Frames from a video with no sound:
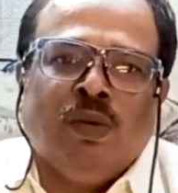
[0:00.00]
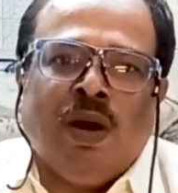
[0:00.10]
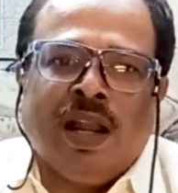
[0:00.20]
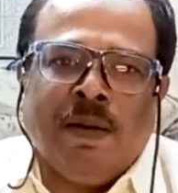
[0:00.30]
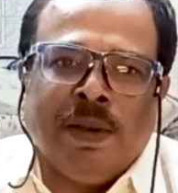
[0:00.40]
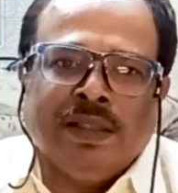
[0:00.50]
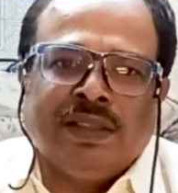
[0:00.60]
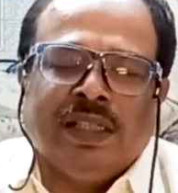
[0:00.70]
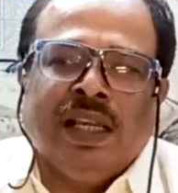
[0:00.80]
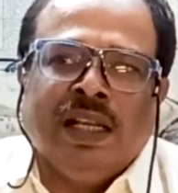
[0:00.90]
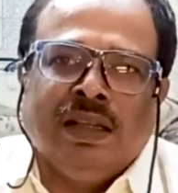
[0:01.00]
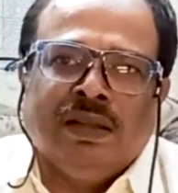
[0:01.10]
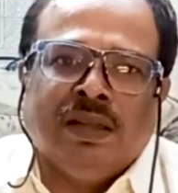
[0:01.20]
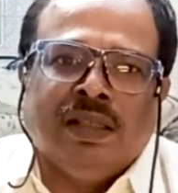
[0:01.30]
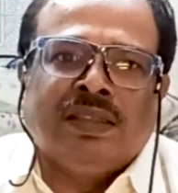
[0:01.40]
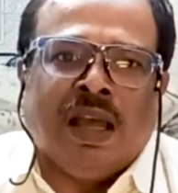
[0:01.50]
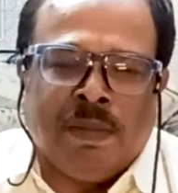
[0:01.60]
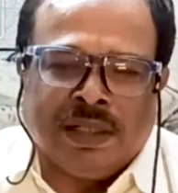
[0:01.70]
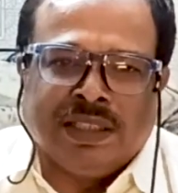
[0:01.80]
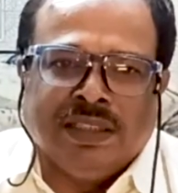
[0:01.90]
What happens in
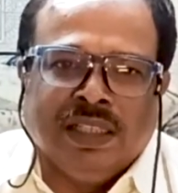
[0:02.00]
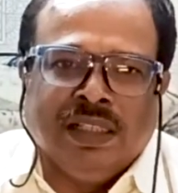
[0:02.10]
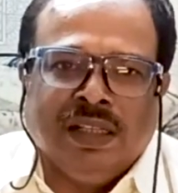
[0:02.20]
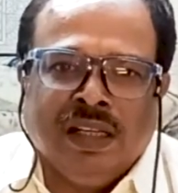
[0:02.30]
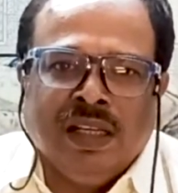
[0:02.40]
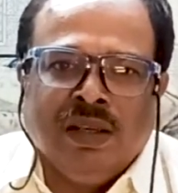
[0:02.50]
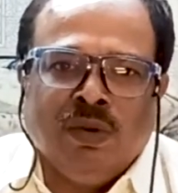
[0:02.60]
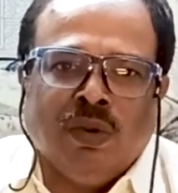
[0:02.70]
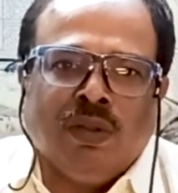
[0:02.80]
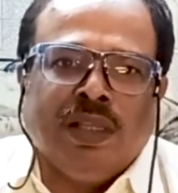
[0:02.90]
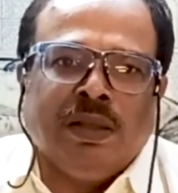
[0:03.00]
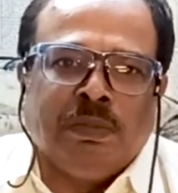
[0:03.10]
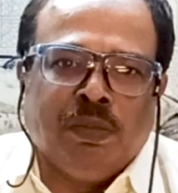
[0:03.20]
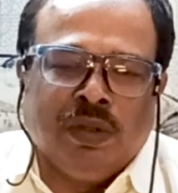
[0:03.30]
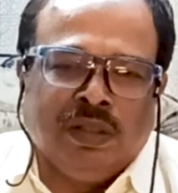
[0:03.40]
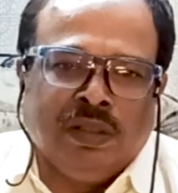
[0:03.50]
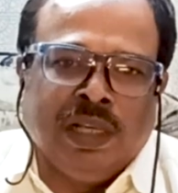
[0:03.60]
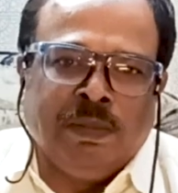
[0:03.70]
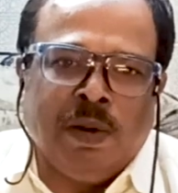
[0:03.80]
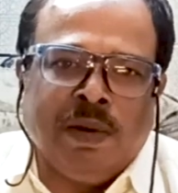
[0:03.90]
summer season? The
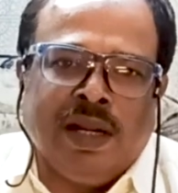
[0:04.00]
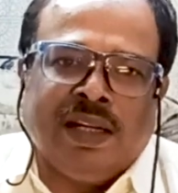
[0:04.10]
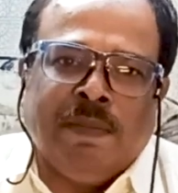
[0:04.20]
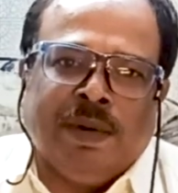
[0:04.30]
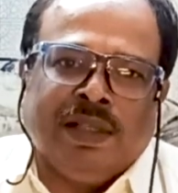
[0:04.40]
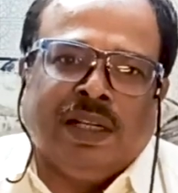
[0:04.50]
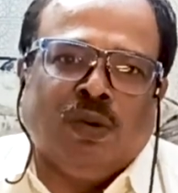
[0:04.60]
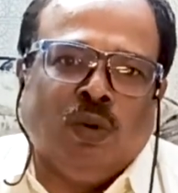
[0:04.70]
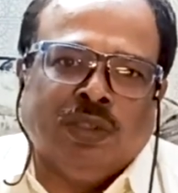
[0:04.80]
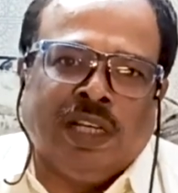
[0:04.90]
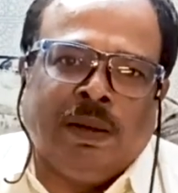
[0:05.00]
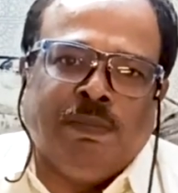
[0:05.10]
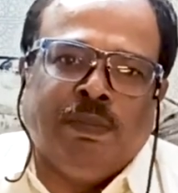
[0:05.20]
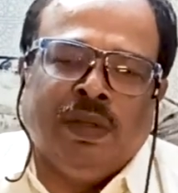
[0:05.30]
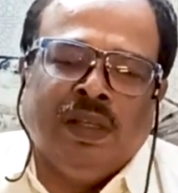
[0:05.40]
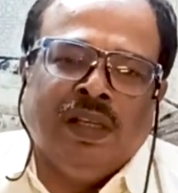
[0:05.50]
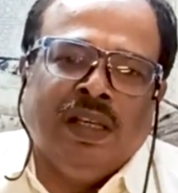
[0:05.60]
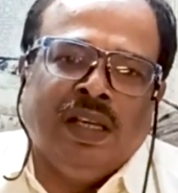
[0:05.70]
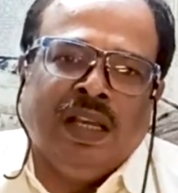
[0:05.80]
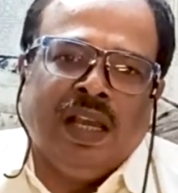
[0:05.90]
environmental temperature goes up,
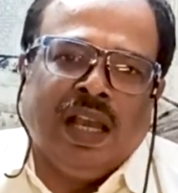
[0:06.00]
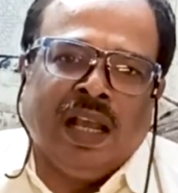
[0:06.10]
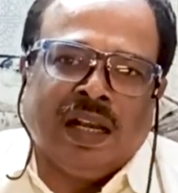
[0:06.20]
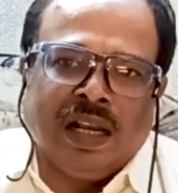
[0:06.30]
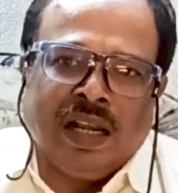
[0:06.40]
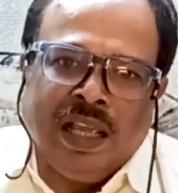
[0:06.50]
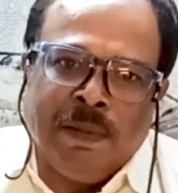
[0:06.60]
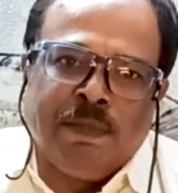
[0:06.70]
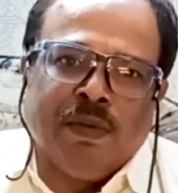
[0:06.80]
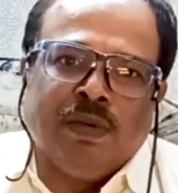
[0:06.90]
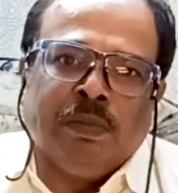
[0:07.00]
and if